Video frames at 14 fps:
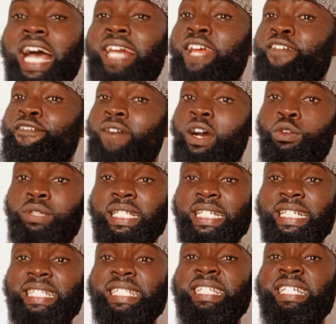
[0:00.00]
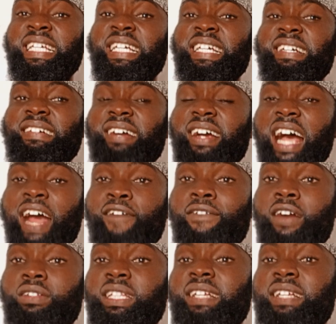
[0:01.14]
and I found